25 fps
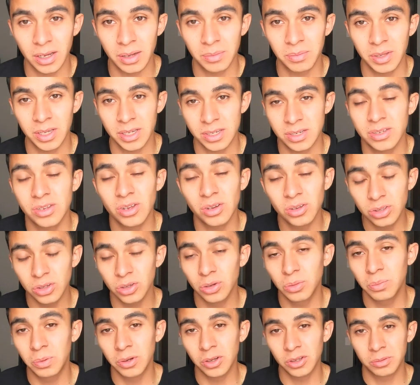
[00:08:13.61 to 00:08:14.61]
They still
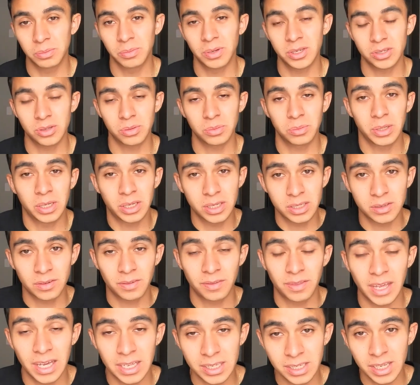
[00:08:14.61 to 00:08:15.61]
do build muscle because
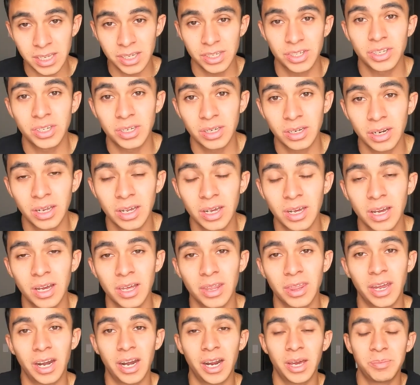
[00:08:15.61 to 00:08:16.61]
of that tension
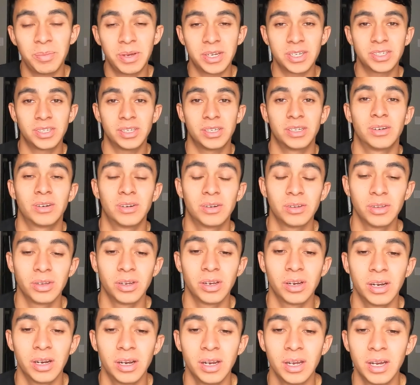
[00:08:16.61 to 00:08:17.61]
that I mentioned
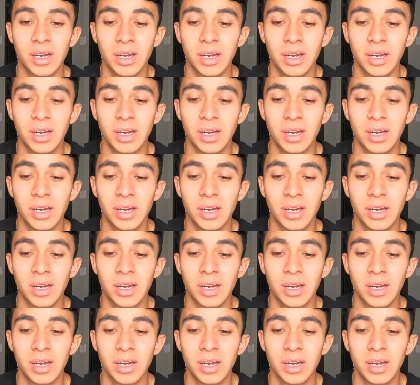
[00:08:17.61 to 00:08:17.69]
earlier,